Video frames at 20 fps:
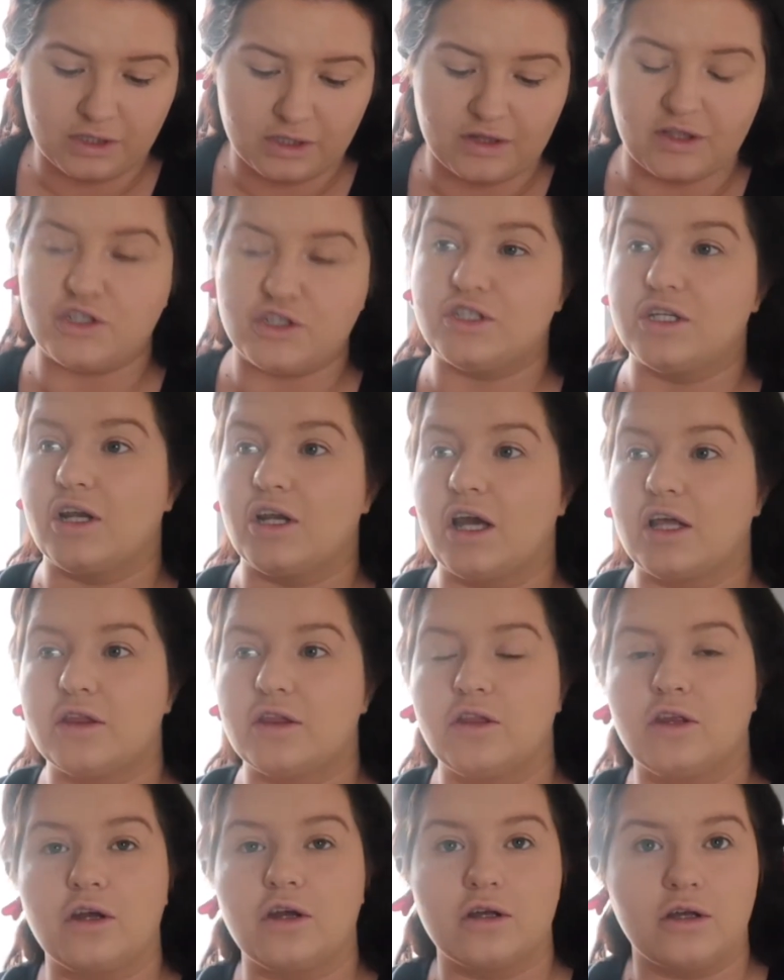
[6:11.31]
and then she's like
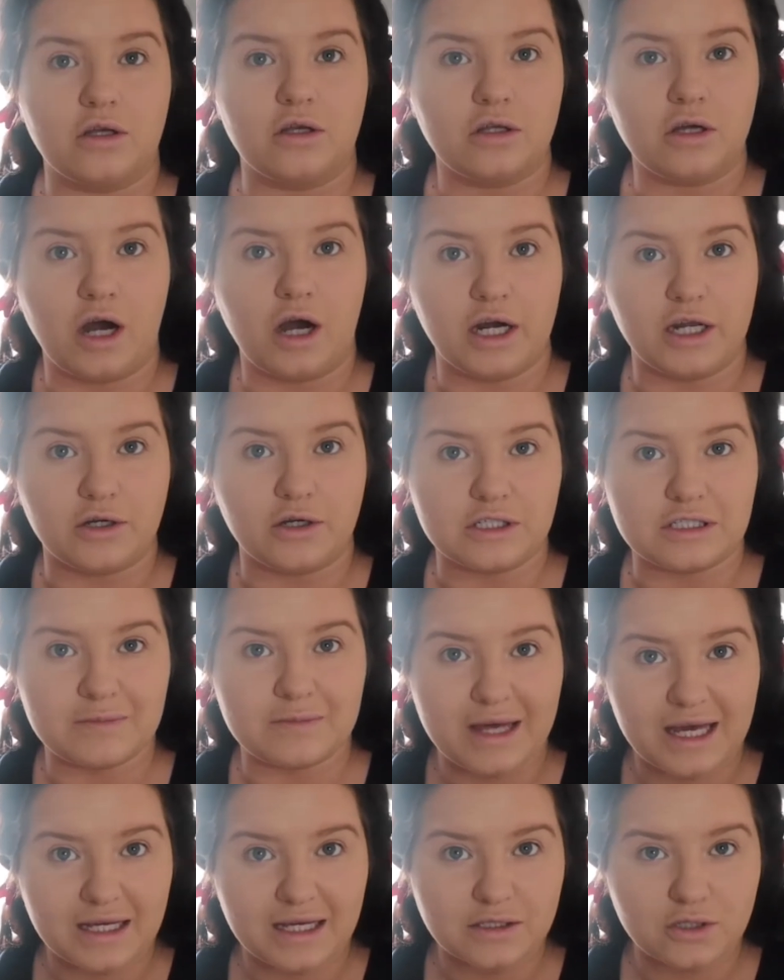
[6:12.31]
the Kylie
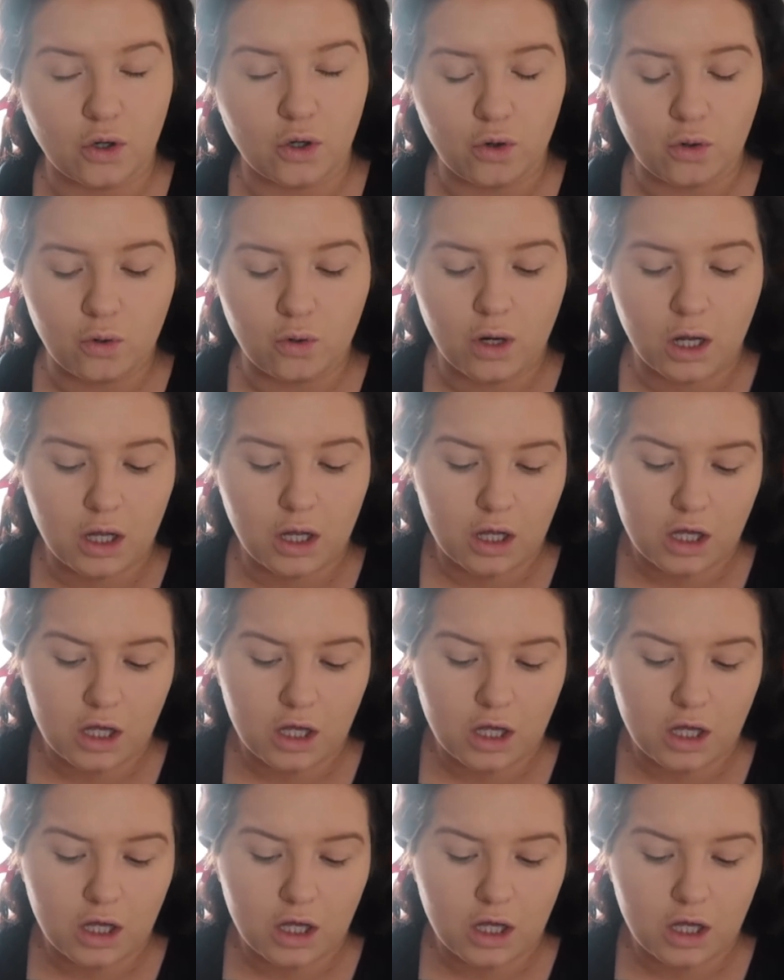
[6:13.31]
Cosmetics haul,